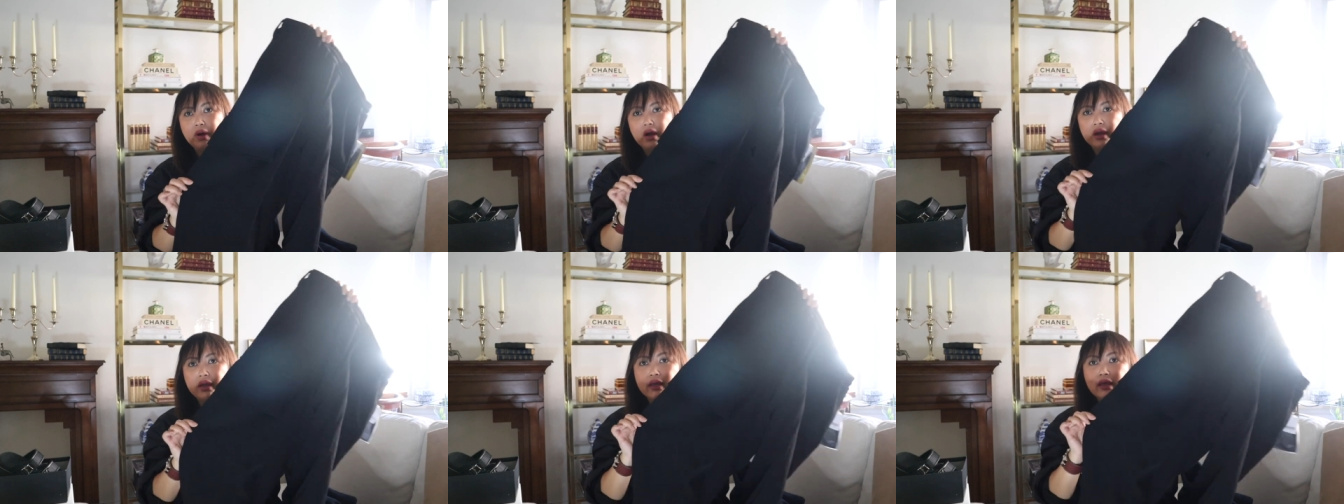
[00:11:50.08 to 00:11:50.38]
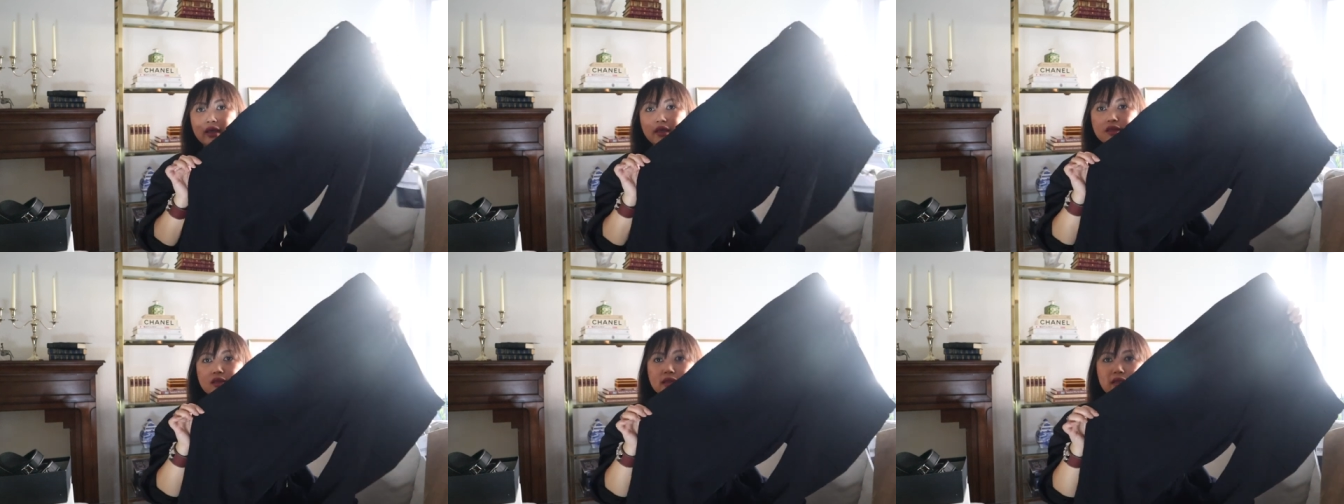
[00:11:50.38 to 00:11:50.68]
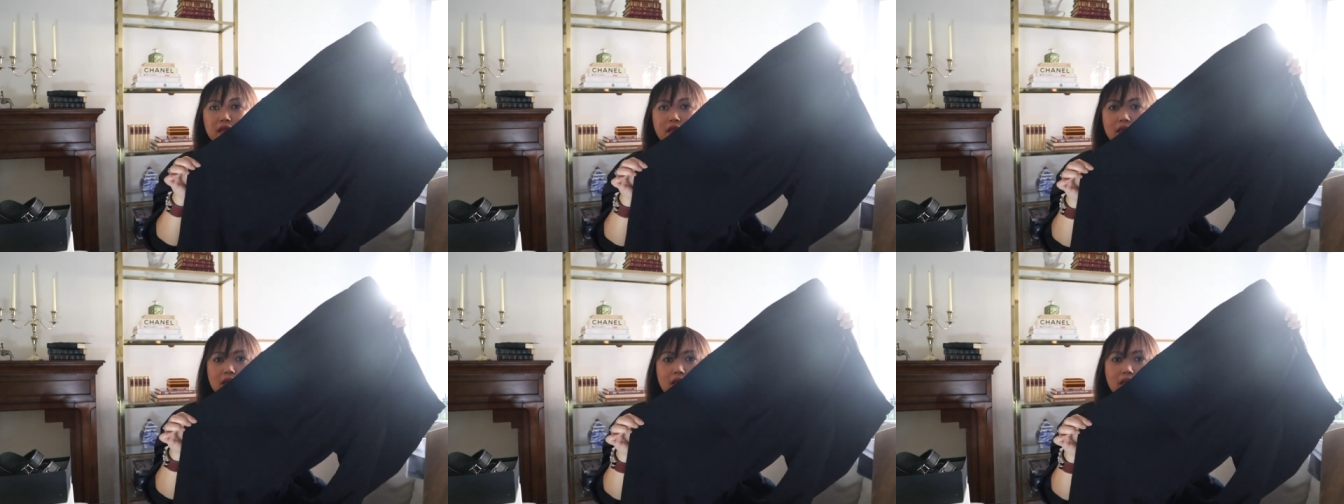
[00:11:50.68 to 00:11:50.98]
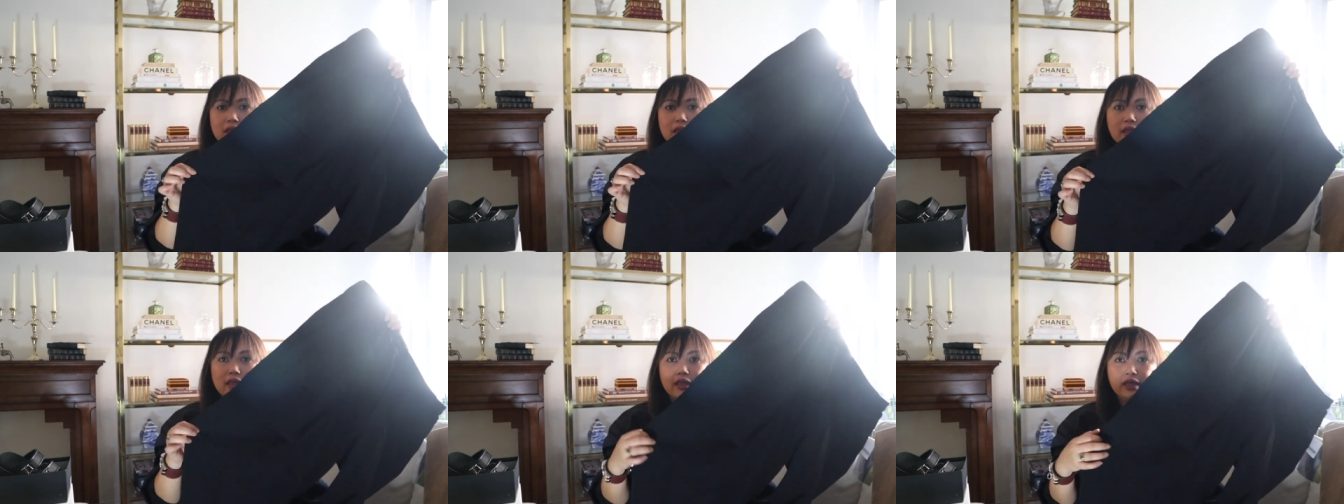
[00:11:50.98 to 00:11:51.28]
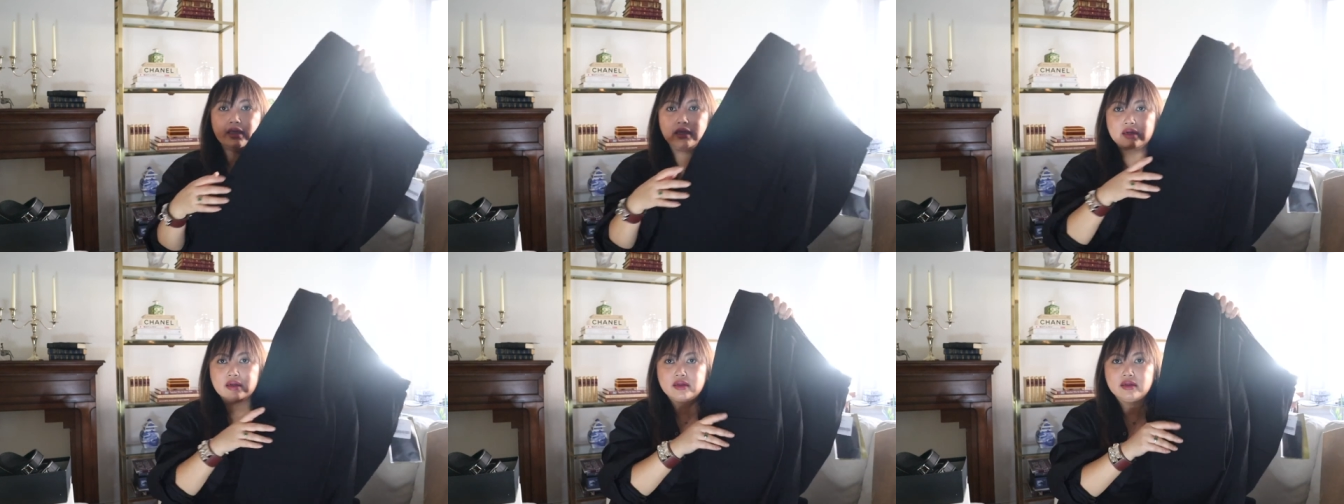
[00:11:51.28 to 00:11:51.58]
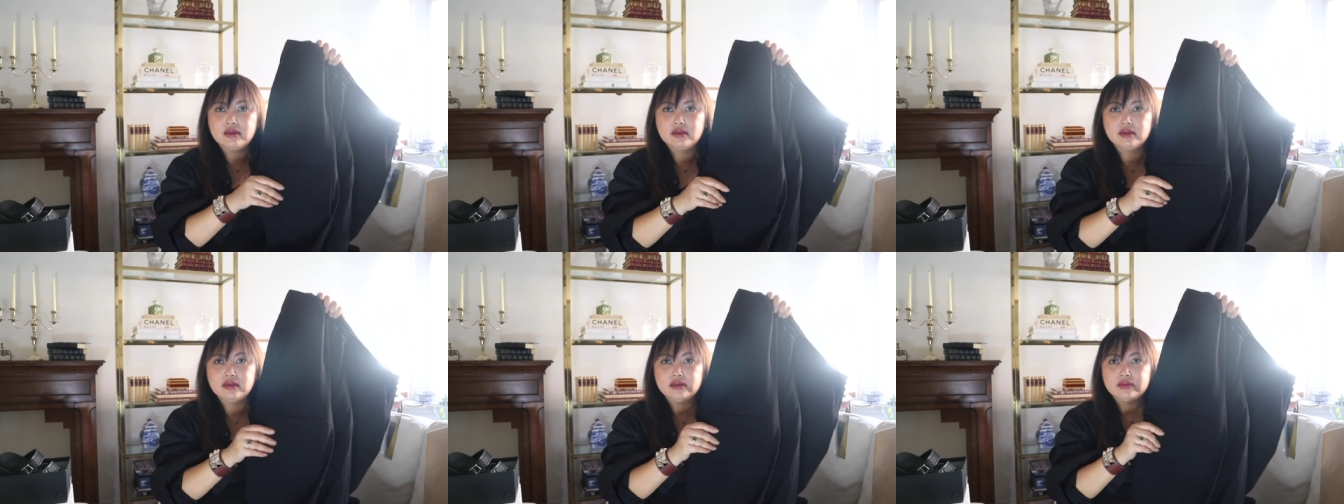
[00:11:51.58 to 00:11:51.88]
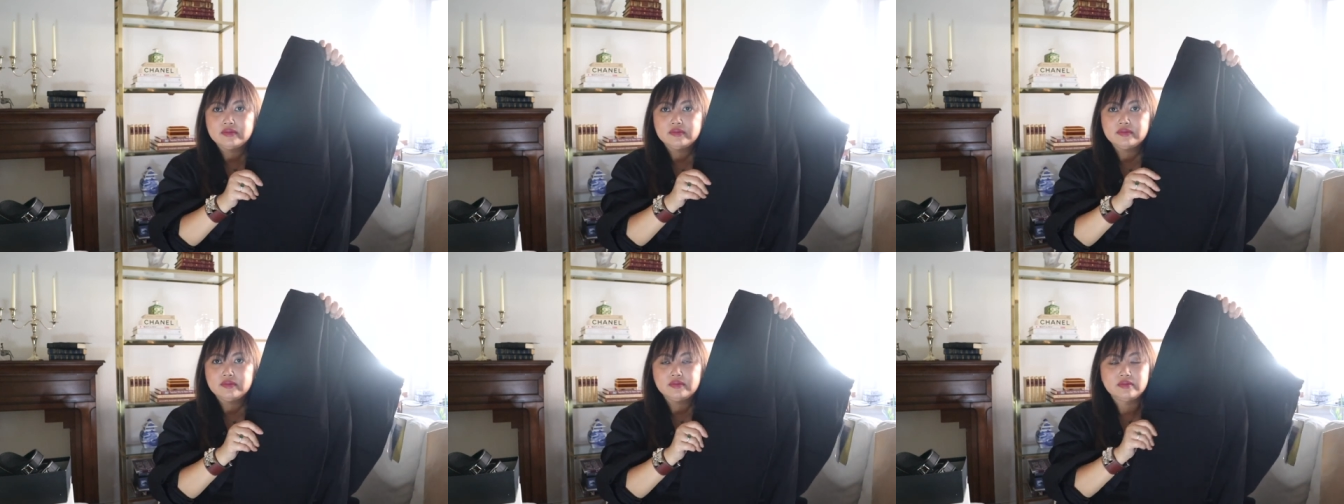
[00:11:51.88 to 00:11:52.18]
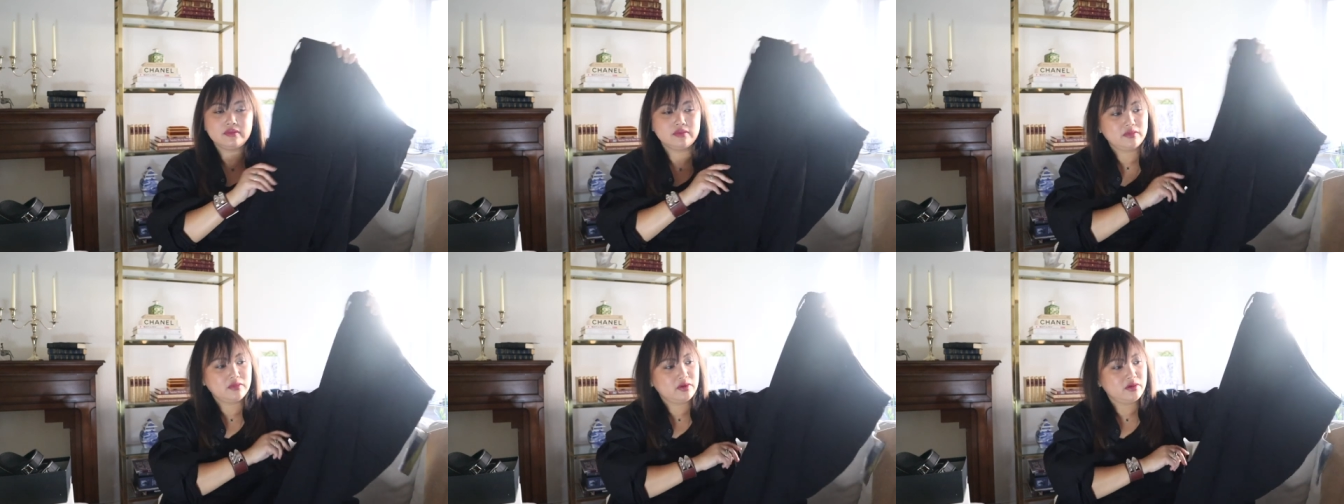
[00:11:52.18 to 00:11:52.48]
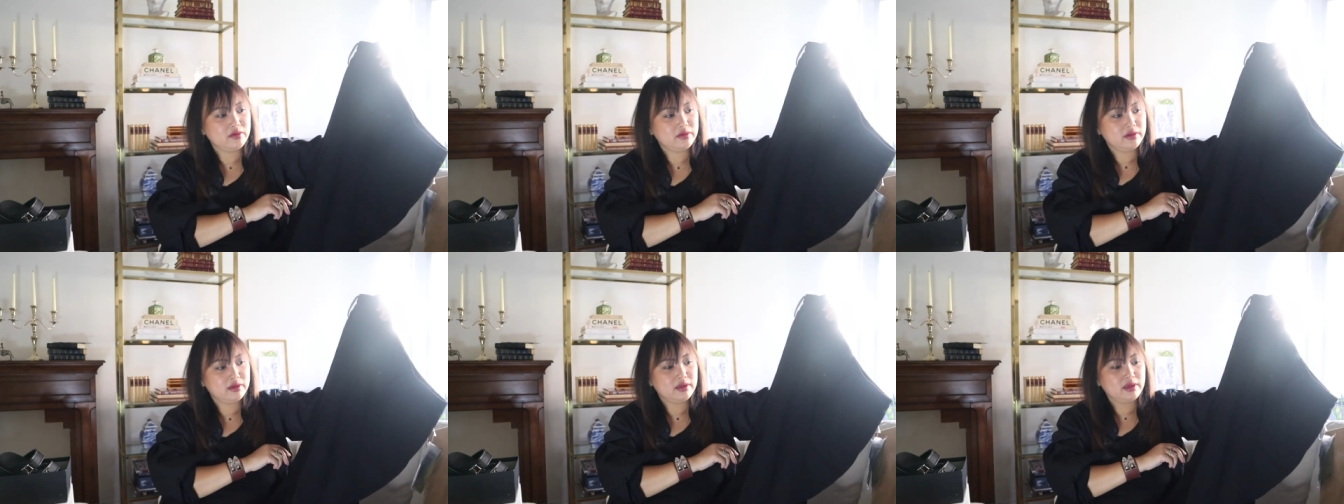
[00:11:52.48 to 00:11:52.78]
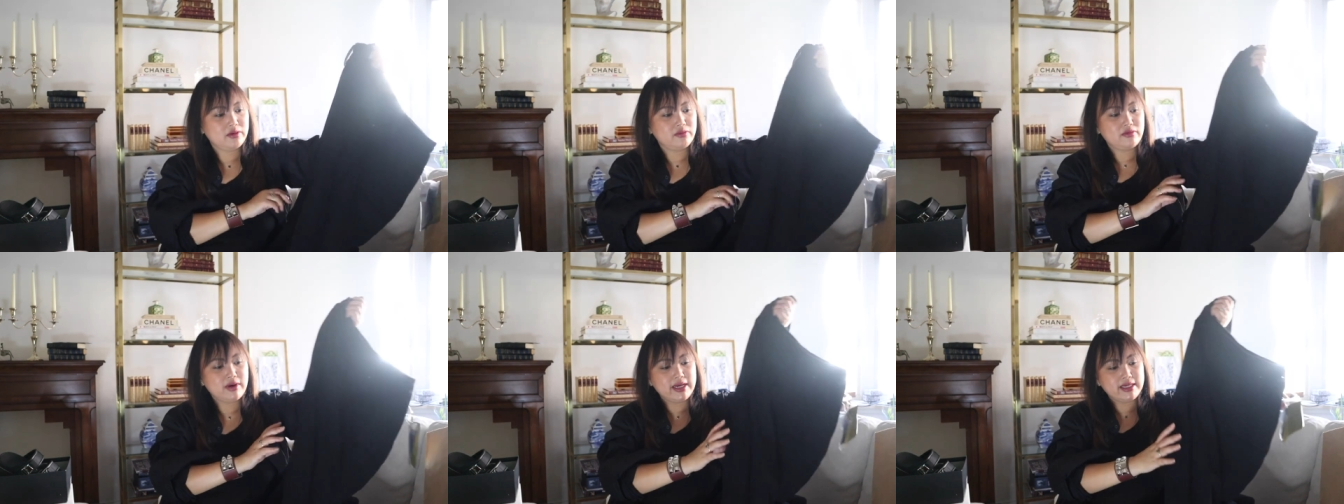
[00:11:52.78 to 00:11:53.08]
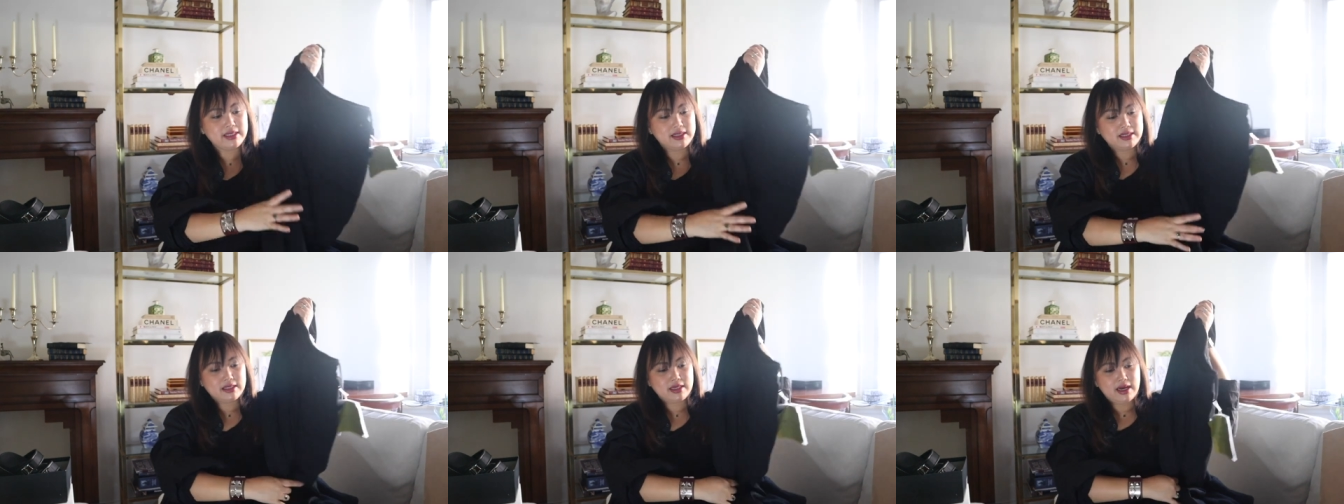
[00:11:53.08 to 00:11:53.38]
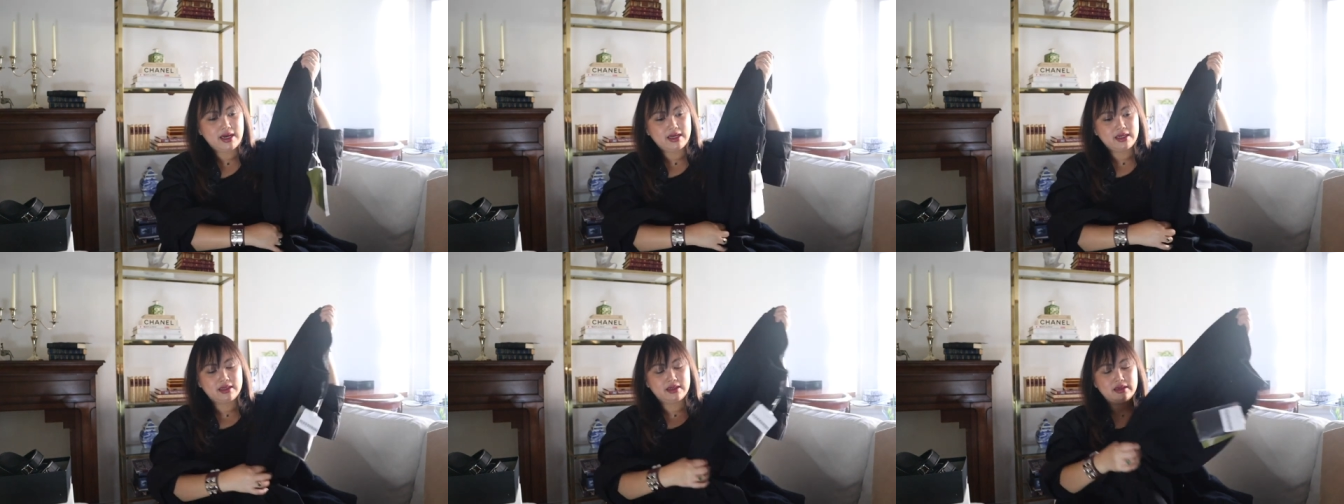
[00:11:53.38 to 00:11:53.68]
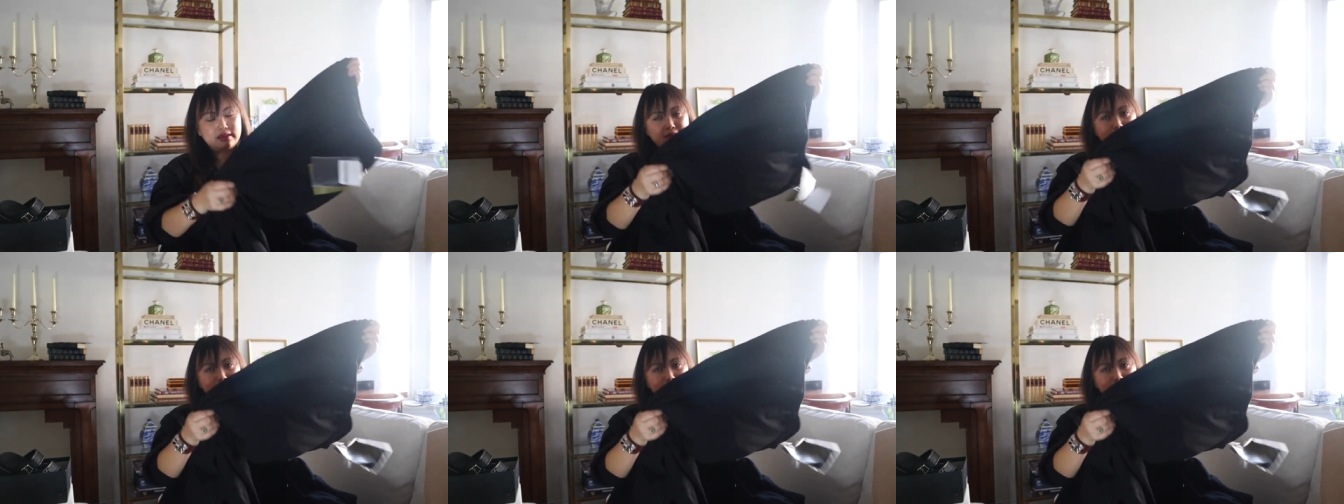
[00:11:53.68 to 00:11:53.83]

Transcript: pocket here on the right side.